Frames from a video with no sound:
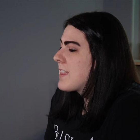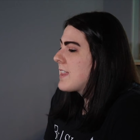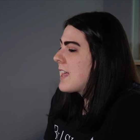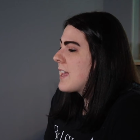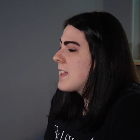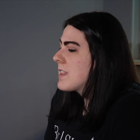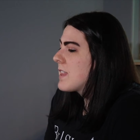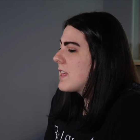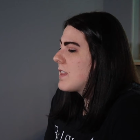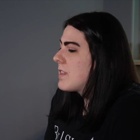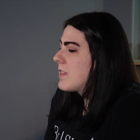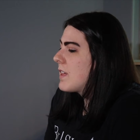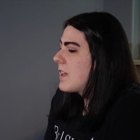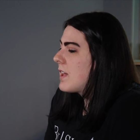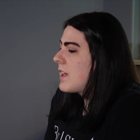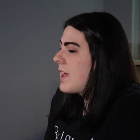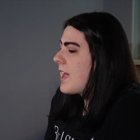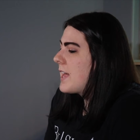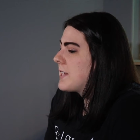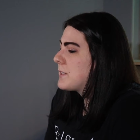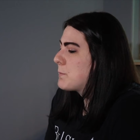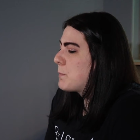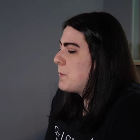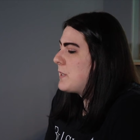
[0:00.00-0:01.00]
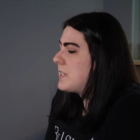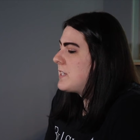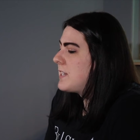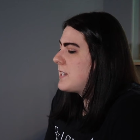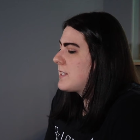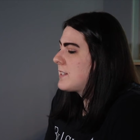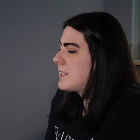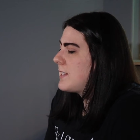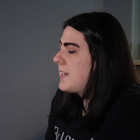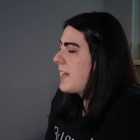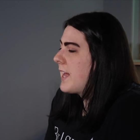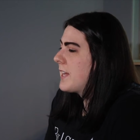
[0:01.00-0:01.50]
I think that the
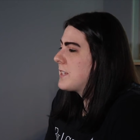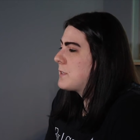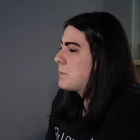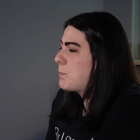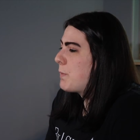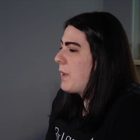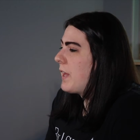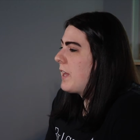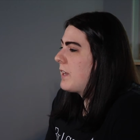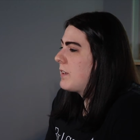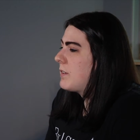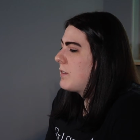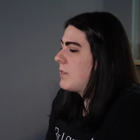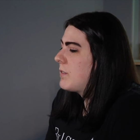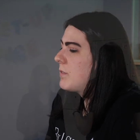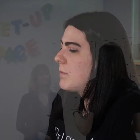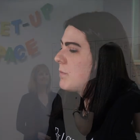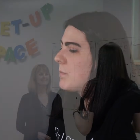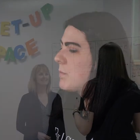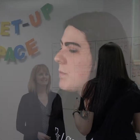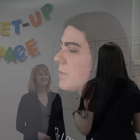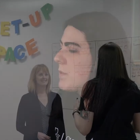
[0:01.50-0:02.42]
SBDC has been